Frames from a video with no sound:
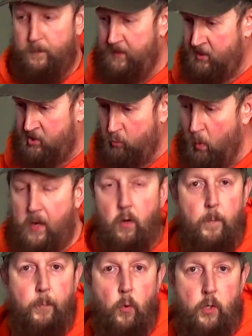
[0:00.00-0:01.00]
the
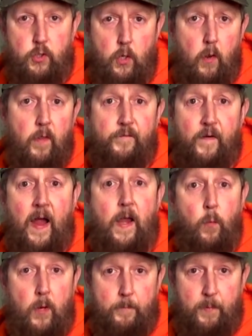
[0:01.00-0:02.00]
striker portion of the
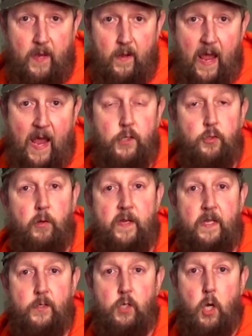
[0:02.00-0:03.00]
firing pin
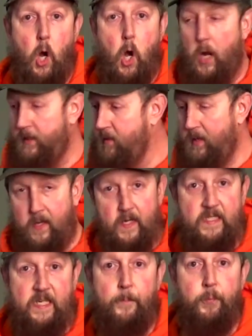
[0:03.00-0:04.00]
actually gets caught in
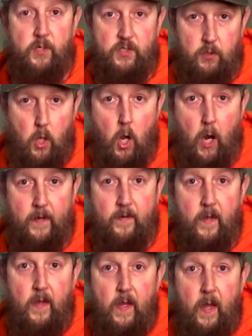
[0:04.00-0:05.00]
a separate
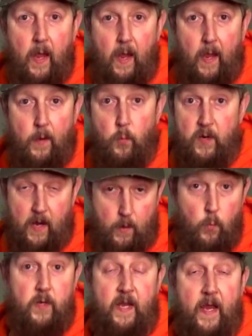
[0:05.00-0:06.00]
slot and, re
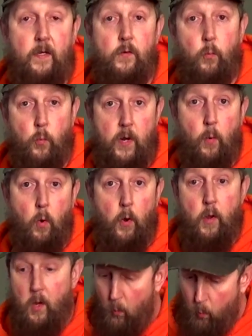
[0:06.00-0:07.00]
and
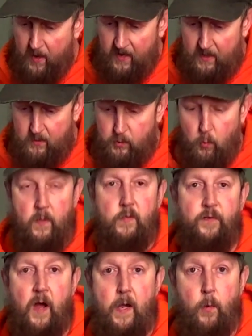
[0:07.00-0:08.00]
rearward. When it gets to
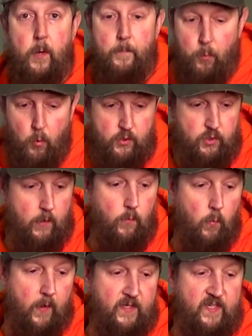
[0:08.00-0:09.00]
its firing
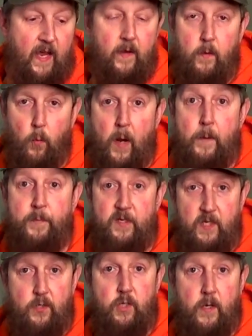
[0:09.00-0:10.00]
portion, when it's at the right
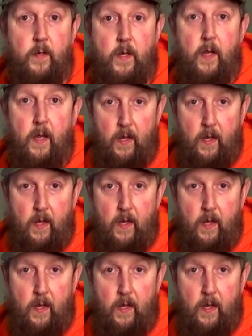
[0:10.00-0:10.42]
position,